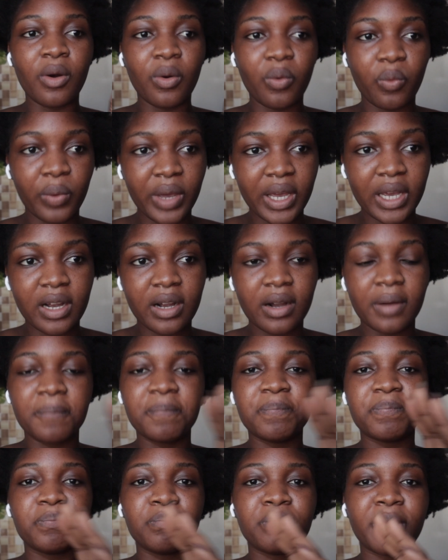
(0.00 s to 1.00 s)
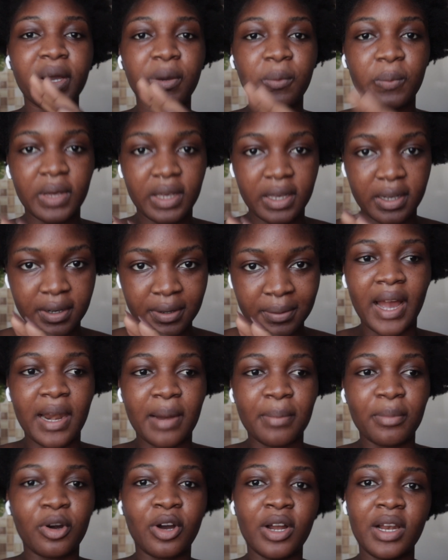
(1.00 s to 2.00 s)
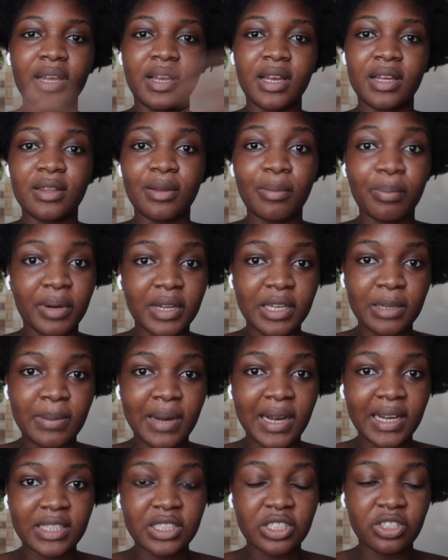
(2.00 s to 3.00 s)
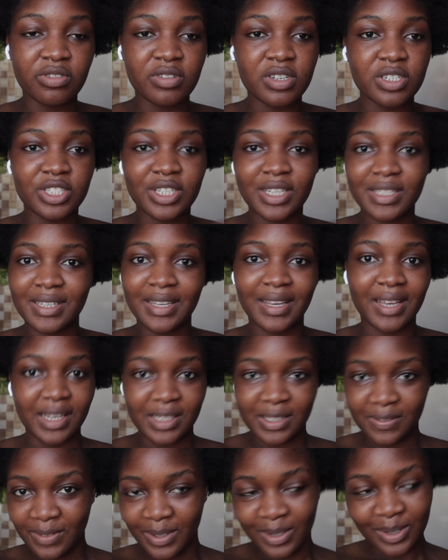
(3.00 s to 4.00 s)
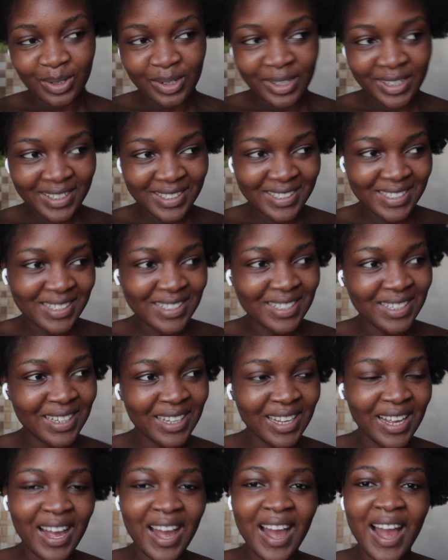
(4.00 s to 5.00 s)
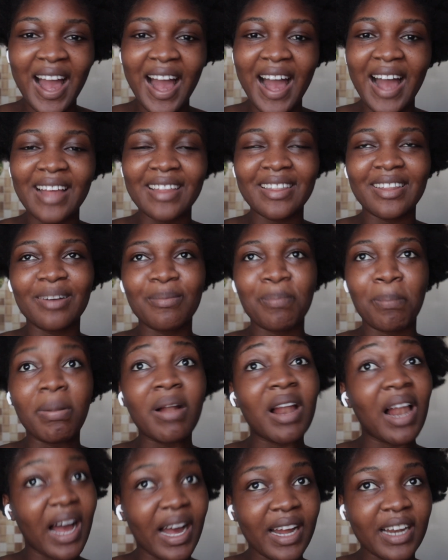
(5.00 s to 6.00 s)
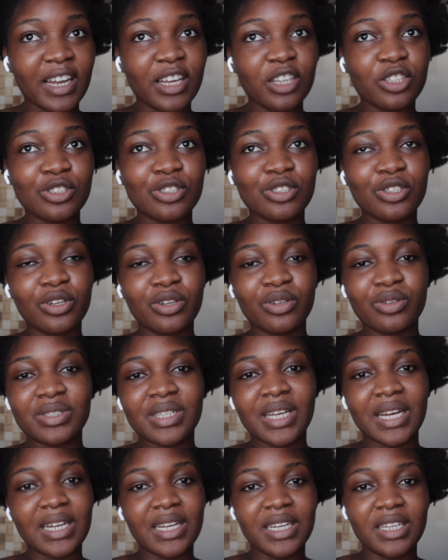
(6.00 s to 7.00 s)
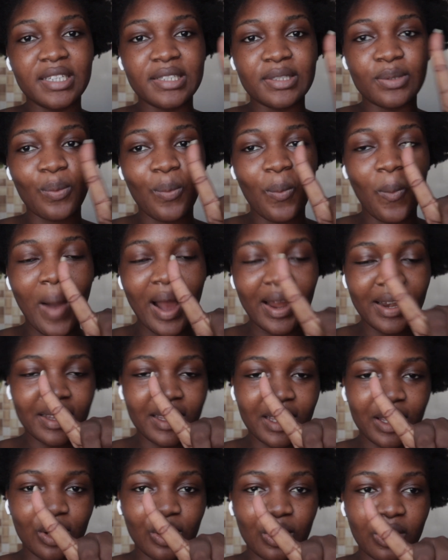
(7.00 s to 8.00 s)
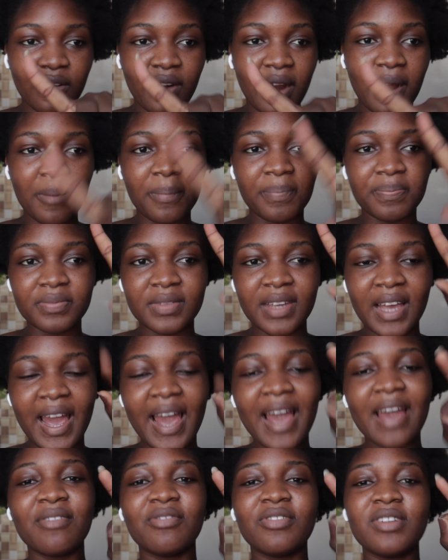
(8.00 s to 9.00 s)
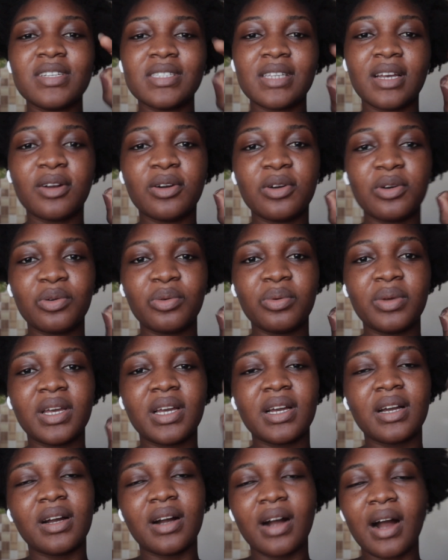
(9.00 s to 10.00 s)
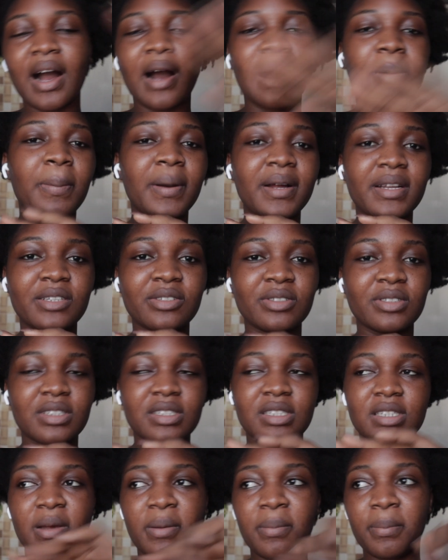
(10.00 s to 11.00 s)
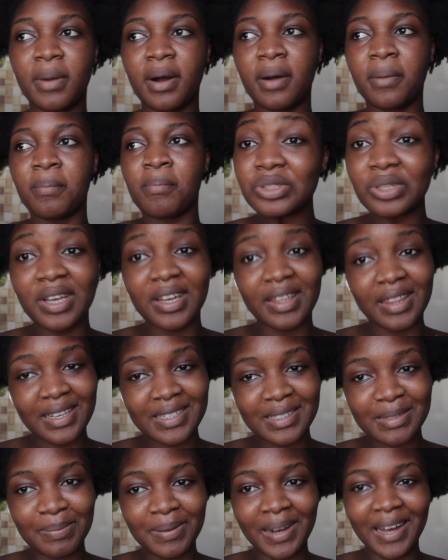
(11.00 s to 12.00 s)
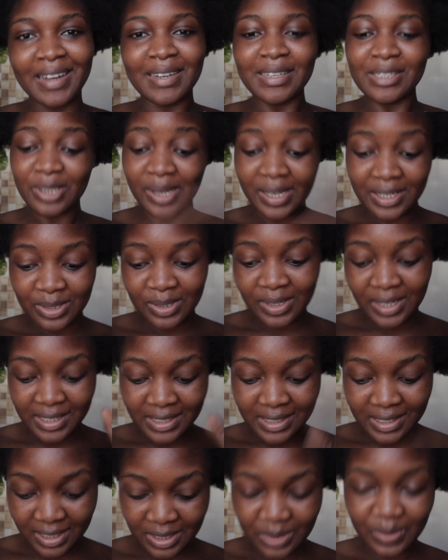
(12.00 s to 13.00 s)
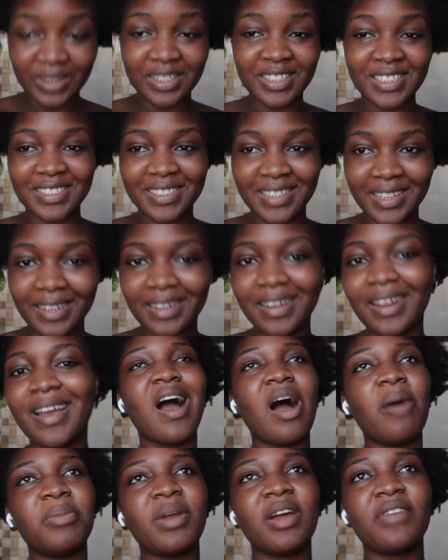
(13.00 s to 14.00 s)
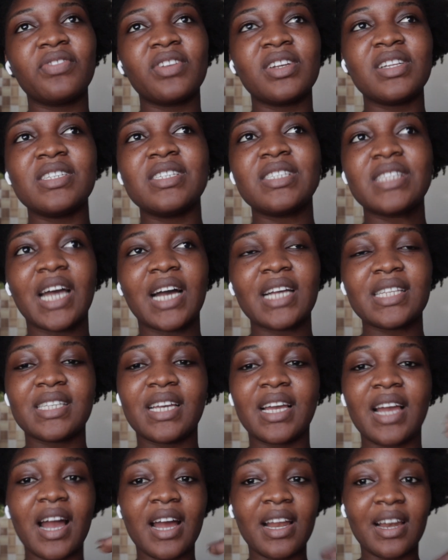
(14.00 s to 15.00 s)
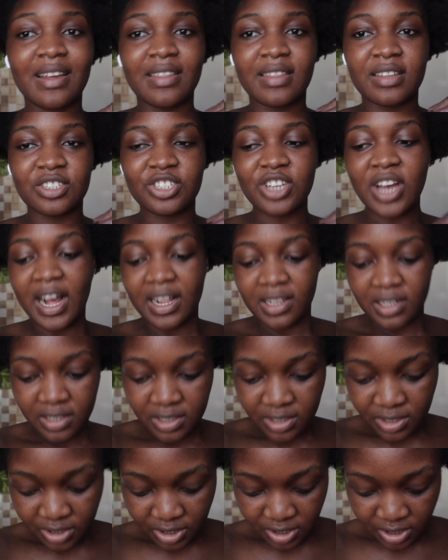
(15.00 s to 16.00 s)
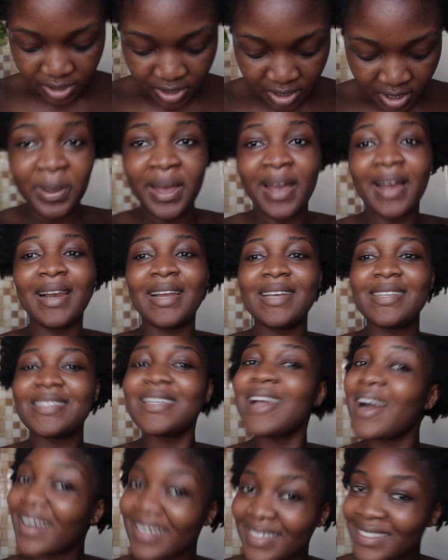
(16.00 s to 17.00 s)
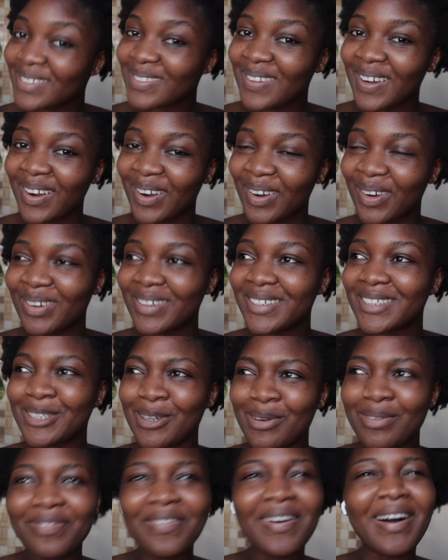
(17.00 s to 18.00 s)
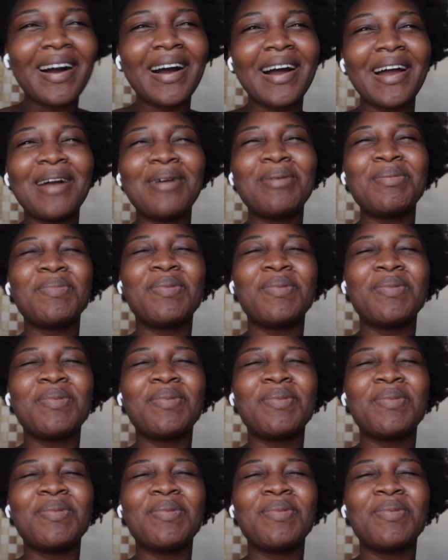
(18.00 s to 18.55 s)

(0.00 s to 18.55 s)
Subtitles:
week by week, and I'm calling it the body back series, just in case you've not noticed. And the plan is to lose at least 1 kilogram every single week up until December. So yeah, that's the plan. So as soon as this one is done, I'm definitely starting another challenge. But yeah, let's see how this one goes. So far, I am